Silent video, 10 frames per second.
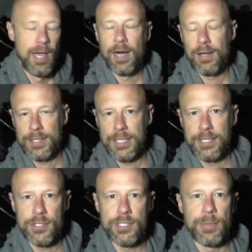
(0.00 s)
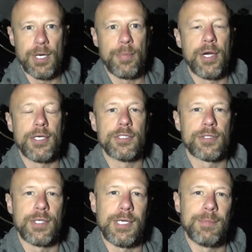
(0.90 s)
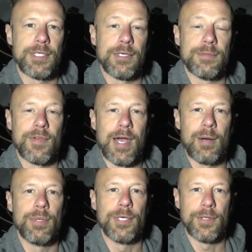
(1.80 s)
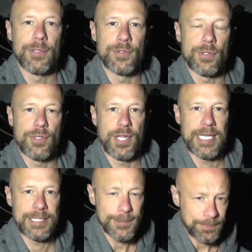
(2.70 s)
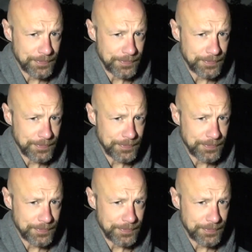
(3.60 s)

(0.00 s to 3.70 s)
All the details should be up here on your screen in terms of output, those sorts of things,